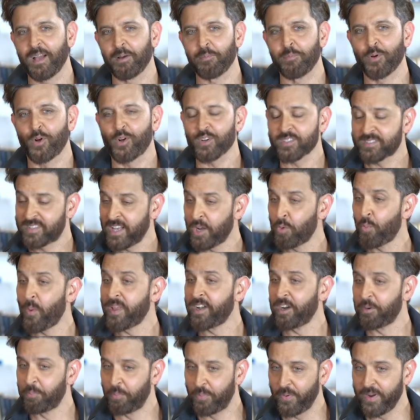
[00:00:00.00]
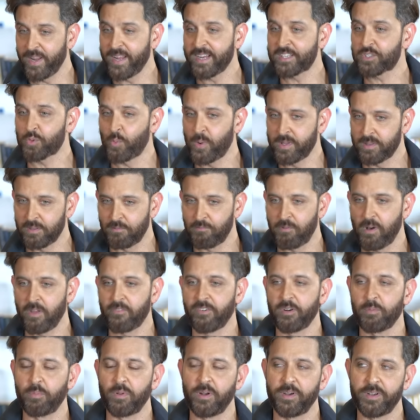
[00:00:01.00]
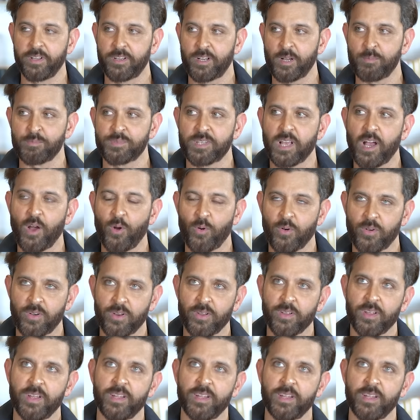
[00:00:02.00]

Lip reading: Because then when it breaks, when the vulnerability comes out,